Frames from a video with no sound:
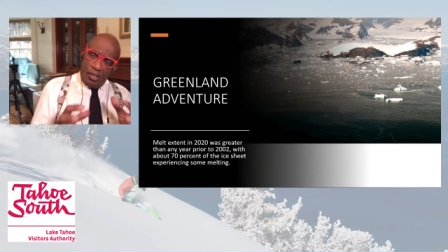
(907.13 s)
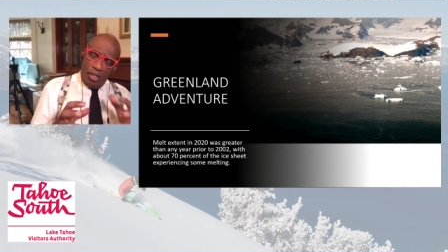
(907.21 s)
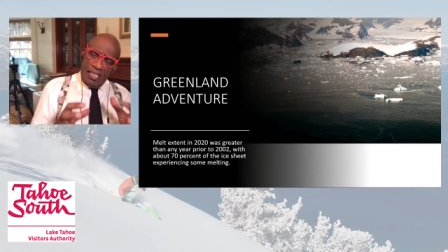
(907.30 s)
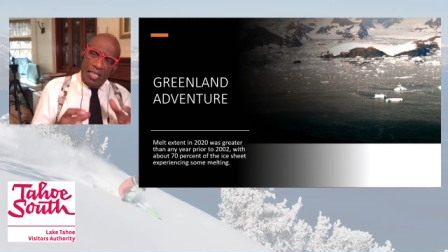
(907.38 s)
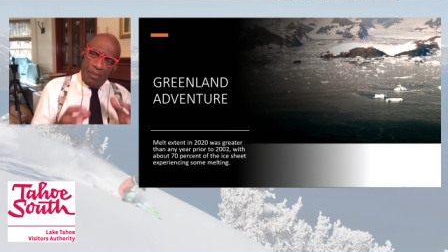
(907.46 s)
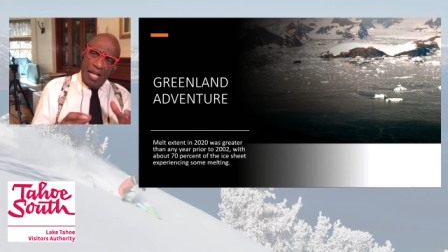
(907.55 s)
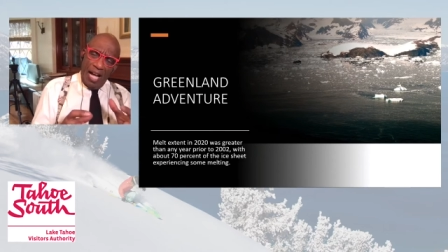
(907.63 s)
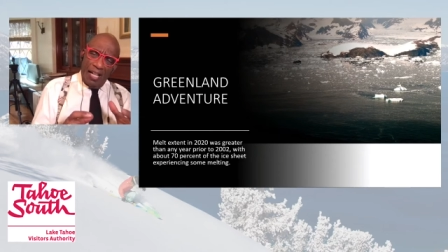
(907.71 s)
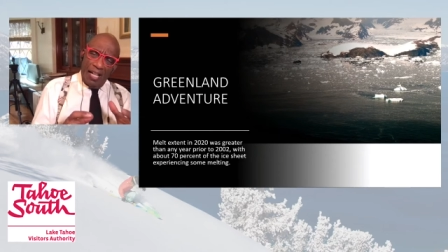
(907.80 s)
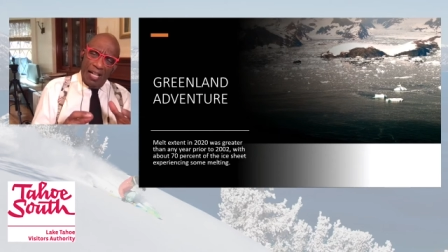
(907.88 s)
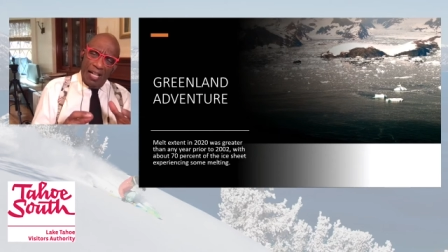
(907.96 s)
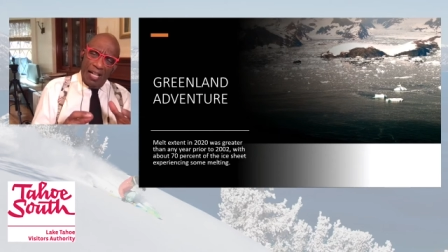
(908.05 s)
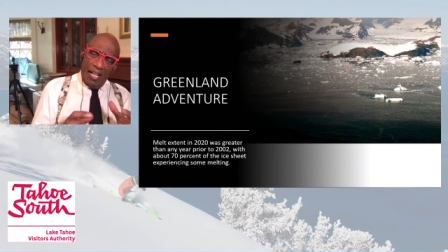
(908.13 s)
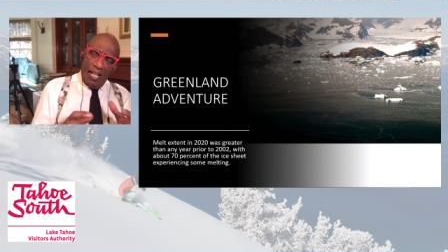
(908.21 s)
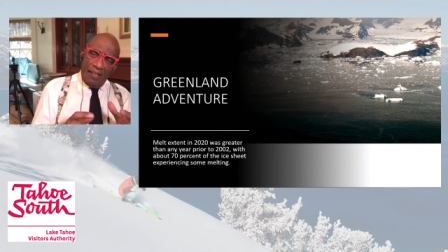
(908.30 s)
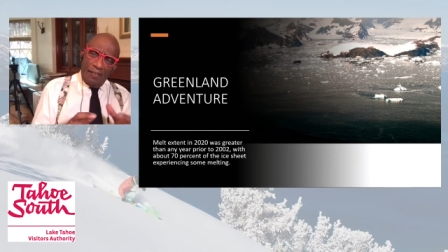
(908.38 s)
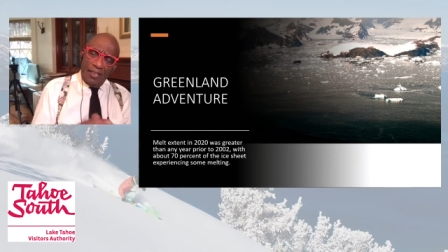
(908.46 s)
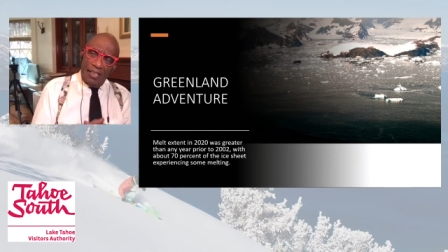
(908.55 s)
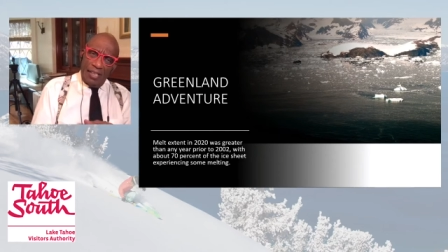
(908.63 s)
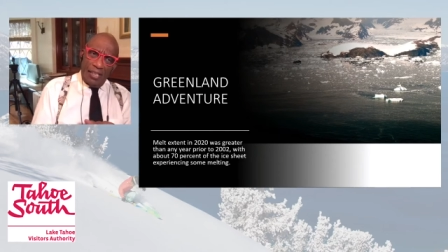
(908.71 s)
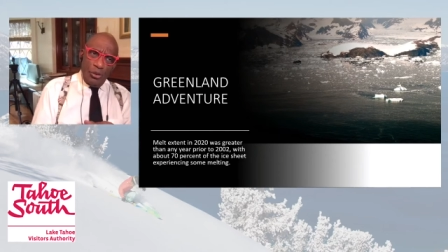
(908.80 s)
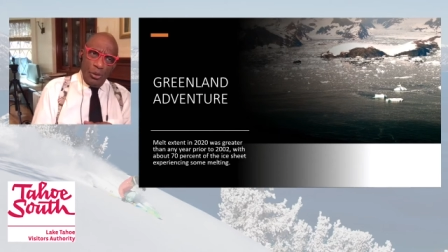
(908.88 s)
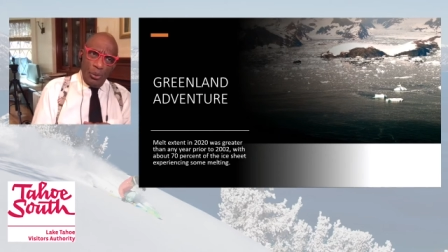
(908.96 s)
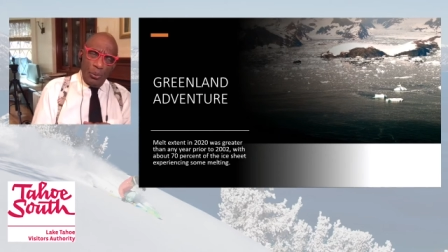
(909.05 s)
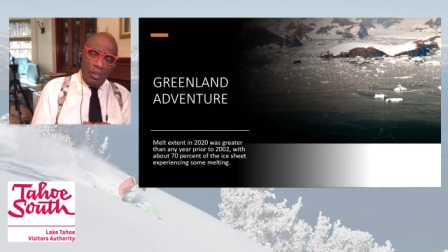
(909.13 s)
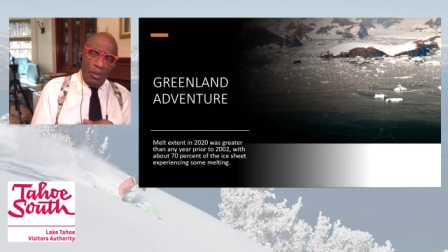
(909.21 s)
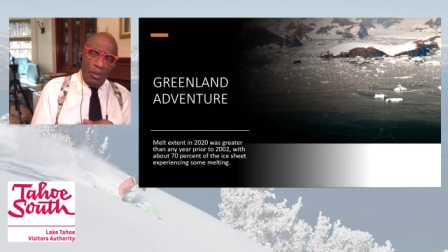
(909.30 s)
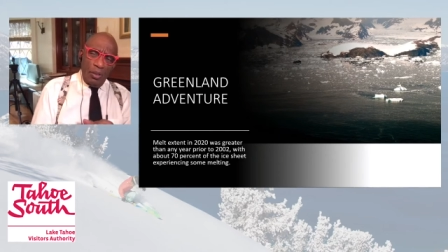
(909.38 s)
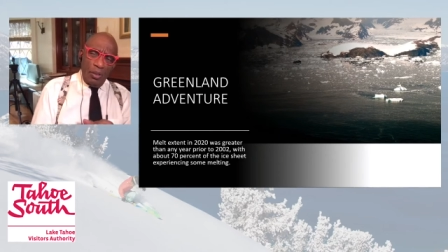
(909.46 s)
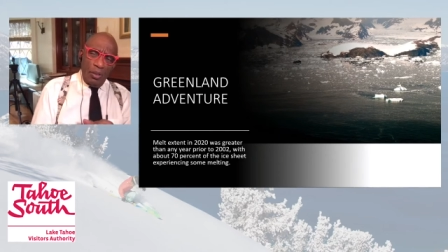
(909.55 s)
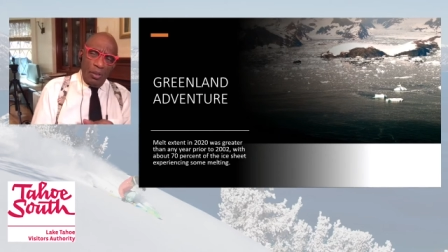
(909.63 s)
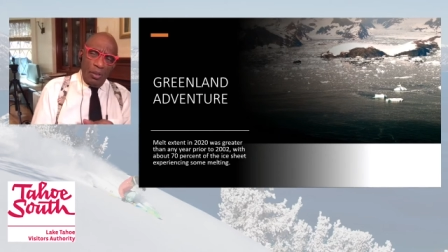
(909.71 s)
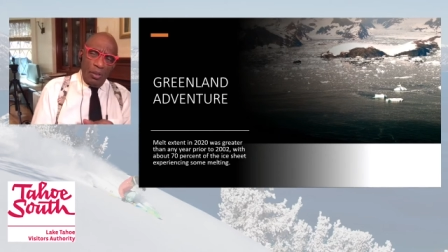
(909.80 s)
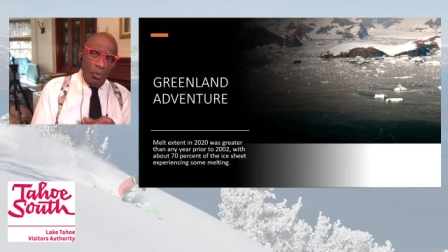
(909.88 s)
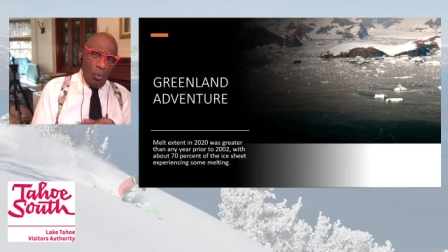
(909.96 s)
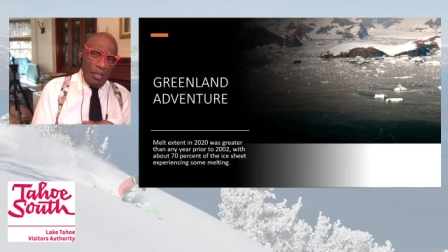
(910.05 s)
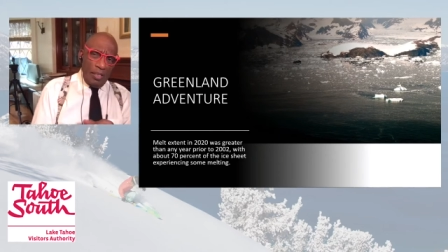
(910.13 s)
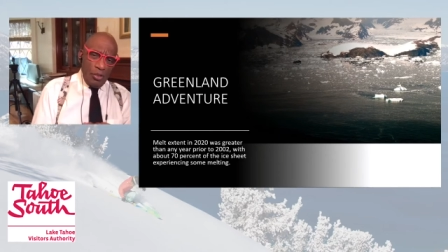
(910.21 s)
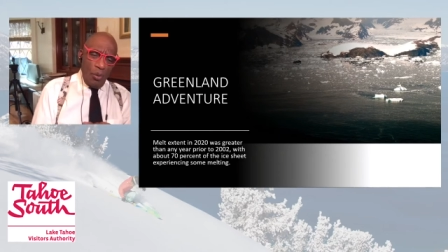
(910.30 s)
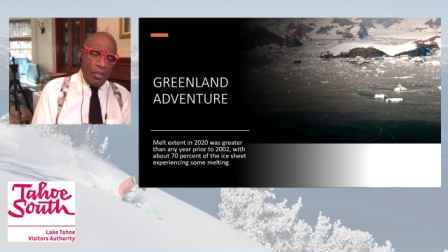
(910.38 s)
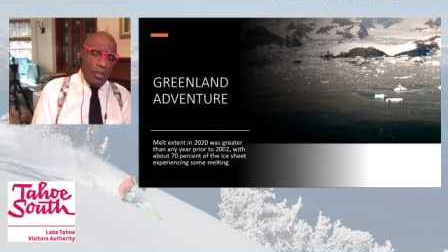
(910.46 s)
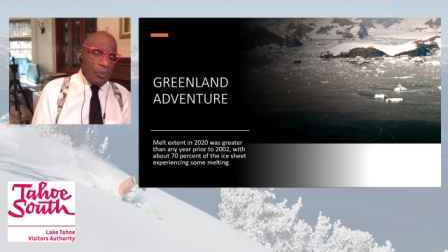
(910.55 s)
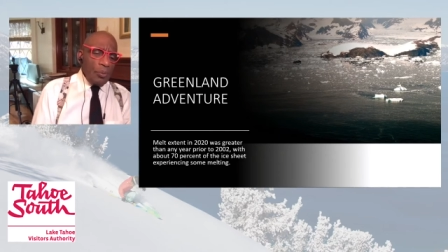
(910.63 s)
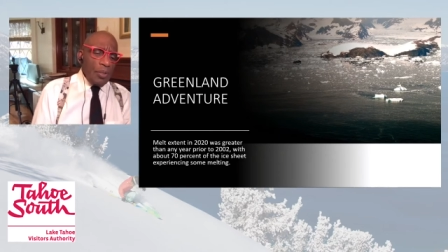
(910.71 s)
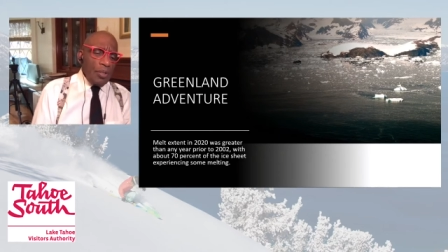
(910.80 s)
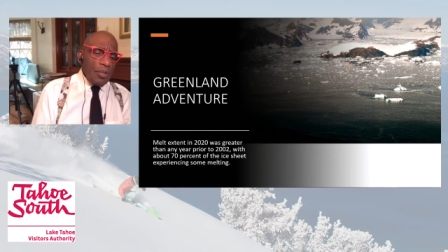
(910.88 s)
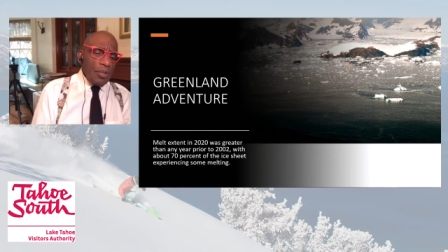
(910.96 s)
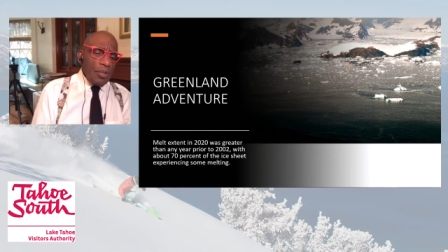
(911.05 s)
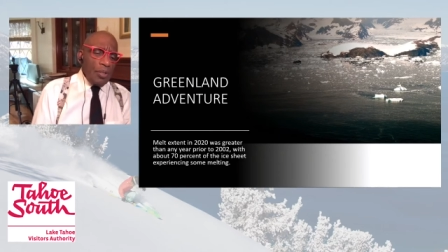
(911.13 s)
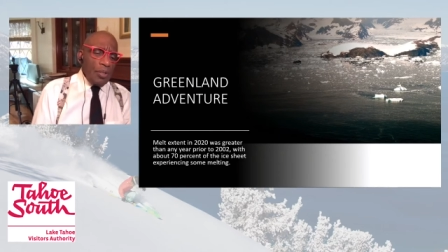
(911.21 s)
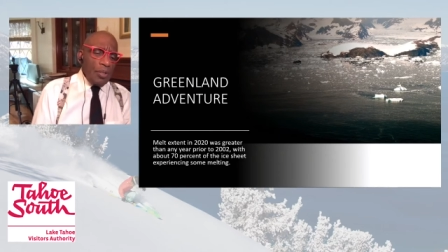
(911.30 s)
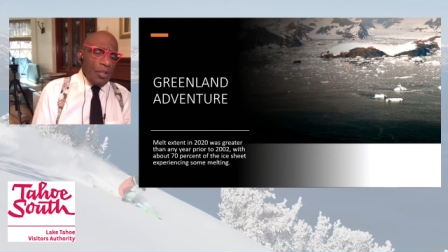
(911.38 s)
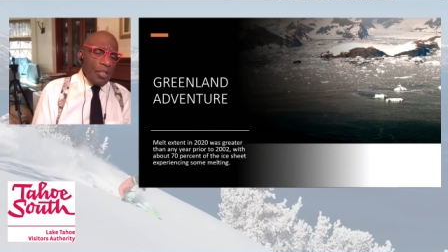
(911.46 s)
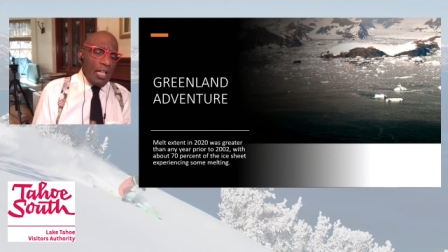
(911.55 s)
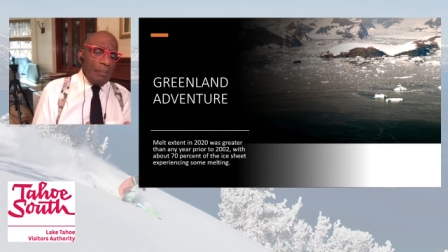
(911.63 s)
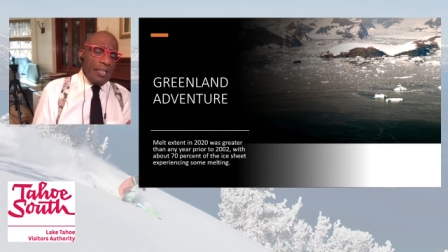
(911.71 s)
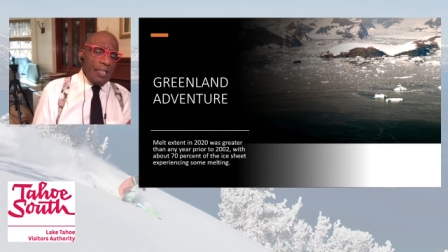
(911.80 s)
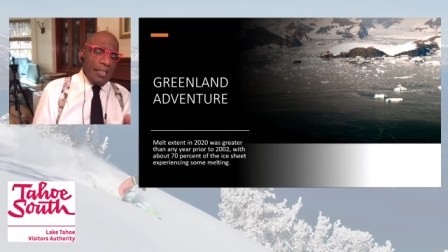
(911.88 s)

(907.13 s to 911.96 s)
took a deep dive into what is going on with our climate.